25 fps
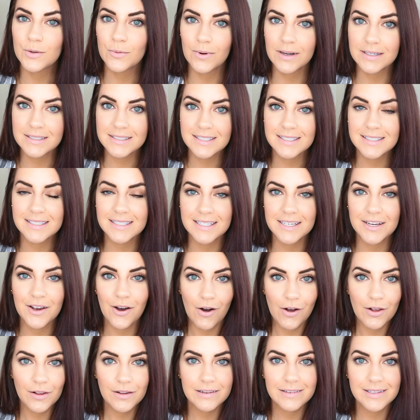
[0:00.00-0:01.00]
you want to see
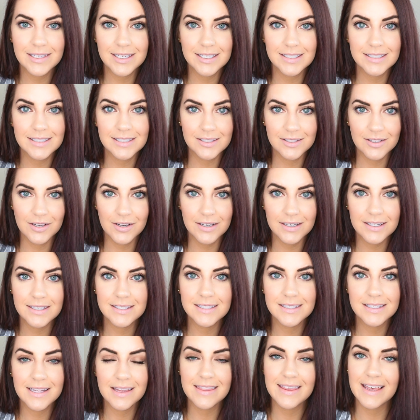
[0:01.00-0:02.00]
all of these
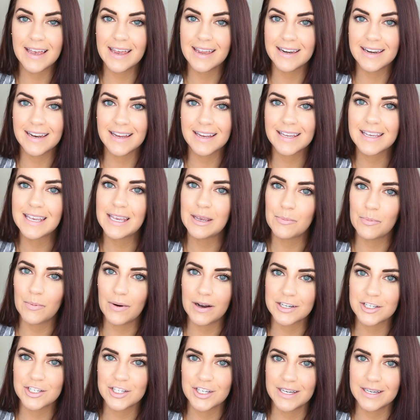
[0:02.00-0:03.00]
looks, then keep
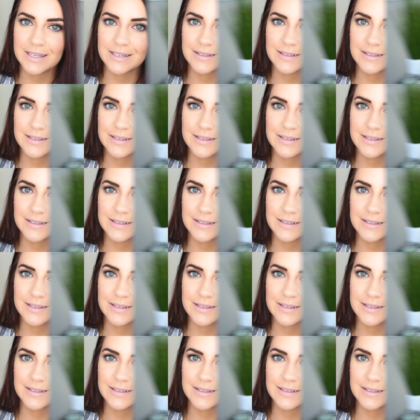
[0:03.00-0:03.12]
watching.